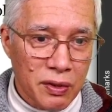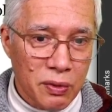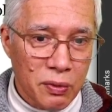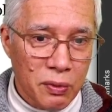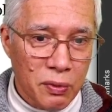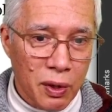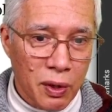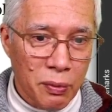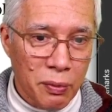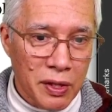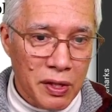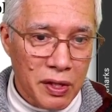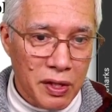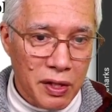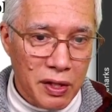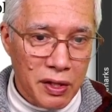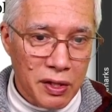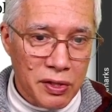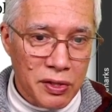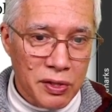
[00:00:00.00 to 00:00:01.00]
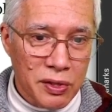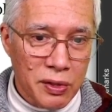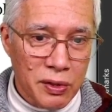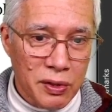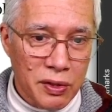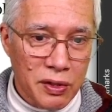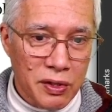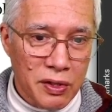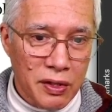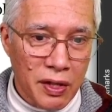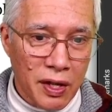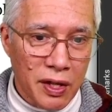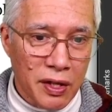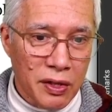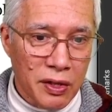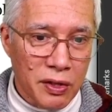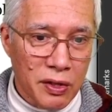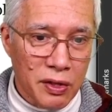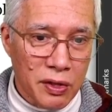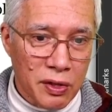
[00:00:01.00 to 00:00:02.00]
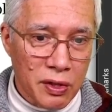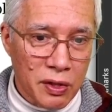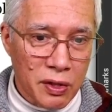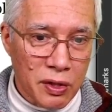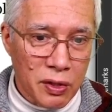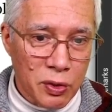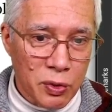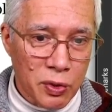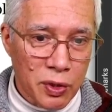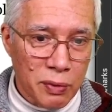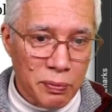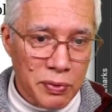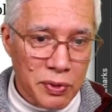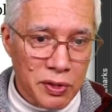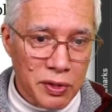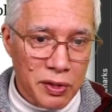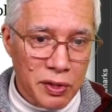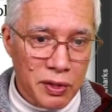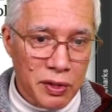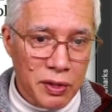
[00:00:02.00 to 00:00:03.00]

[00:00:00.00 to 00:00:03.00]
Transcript: where we assert that the trips,